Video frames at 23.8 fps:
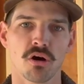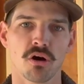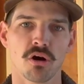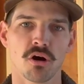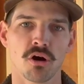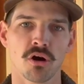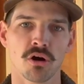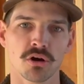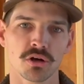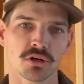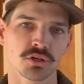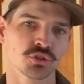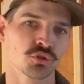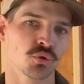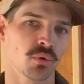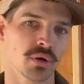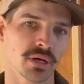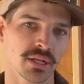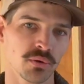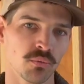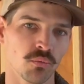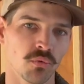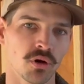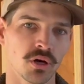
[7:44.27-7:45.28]

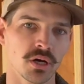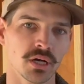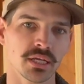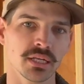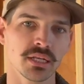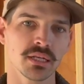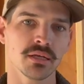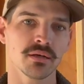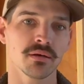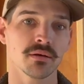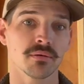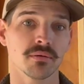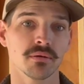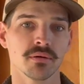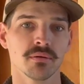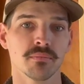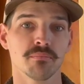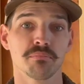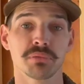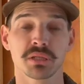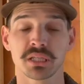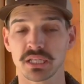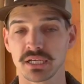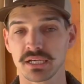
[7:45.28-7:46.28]
R21
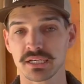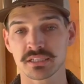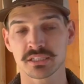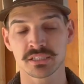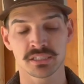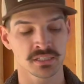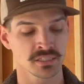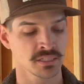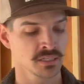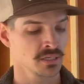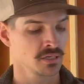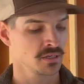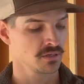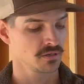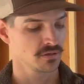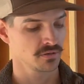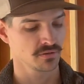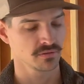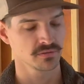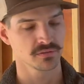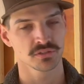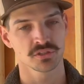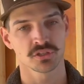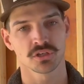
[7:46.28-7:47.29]
plus.
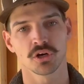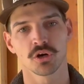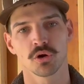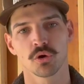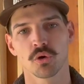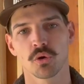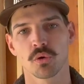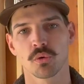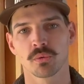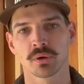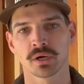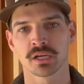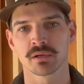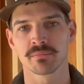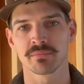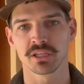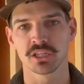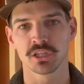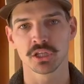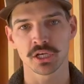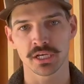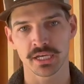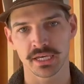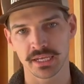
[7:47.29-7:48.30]
So we're going to be
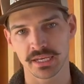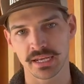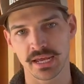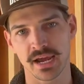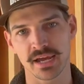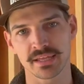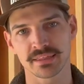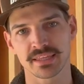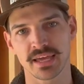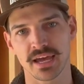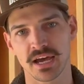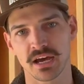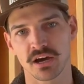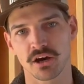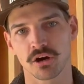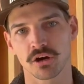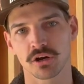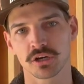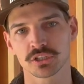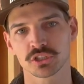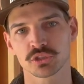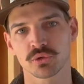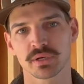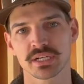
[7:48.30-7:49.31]
looking at that
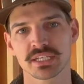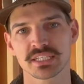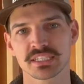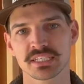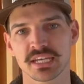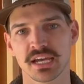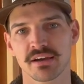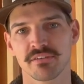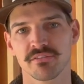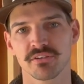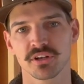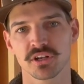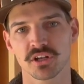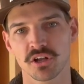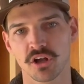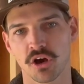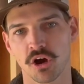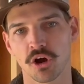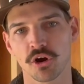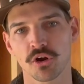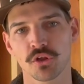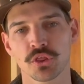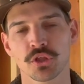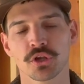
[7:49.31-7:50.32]
R27,
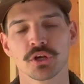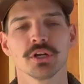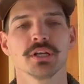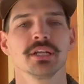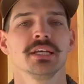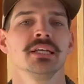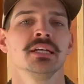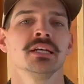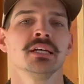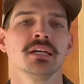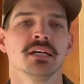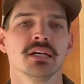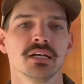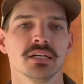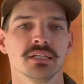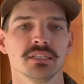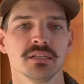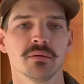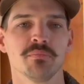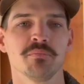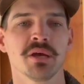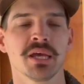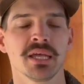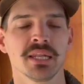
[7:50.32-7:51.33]
R30,
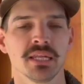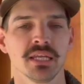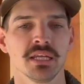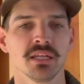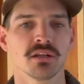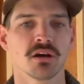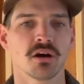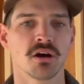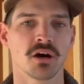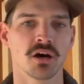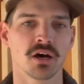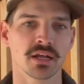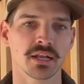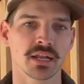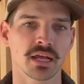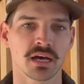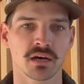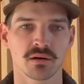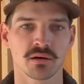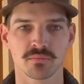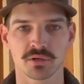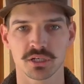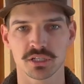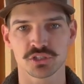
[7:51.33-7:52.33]
depending on
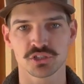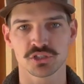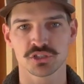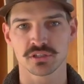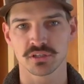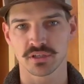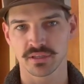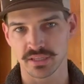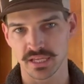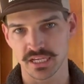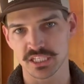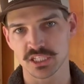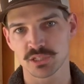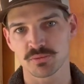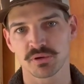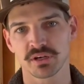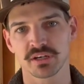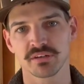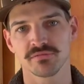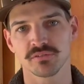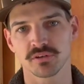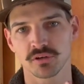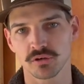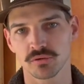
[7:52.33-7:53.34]
how much of that spray
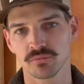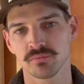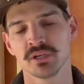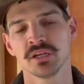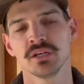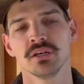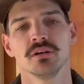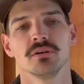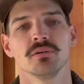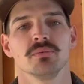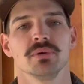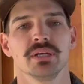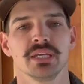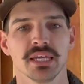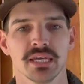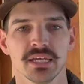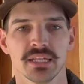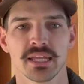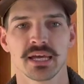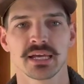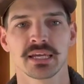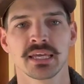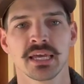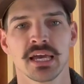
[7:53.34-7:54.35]
foam we get in
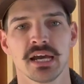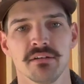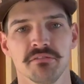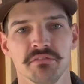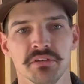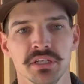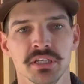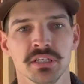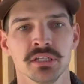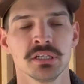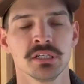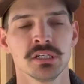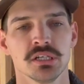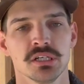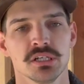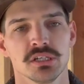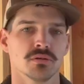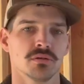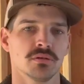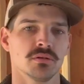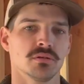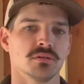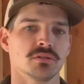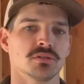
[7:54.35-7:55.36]
that cavity.
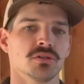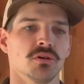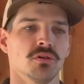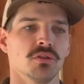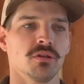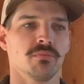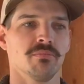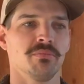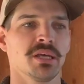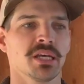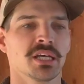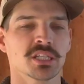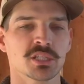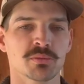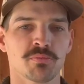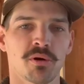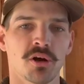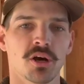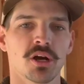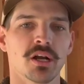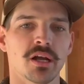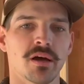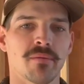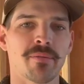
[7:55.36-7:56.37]
So the biggest
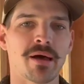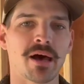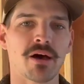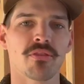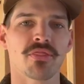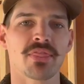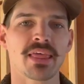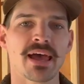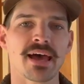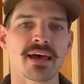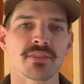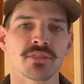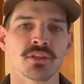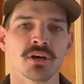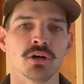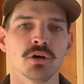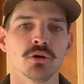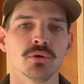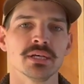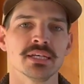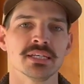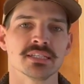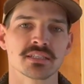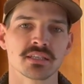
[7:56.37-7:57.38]
part about that,
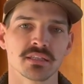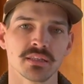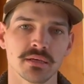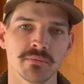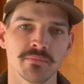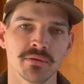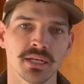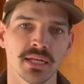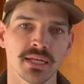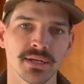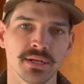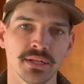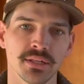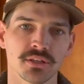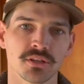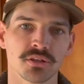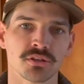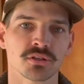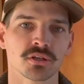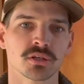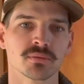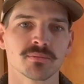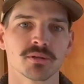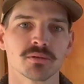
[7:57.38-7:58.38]
though, is eliminating the
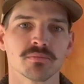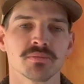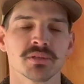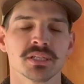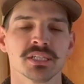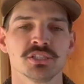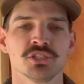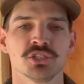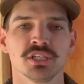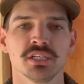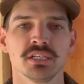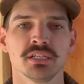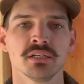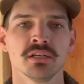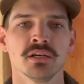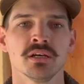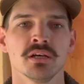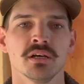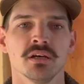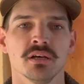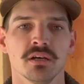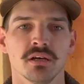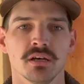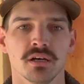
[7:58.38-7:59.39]
thermal bridging
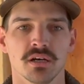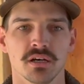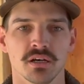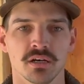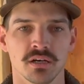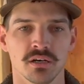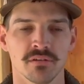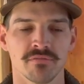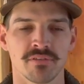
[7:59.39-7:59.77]
of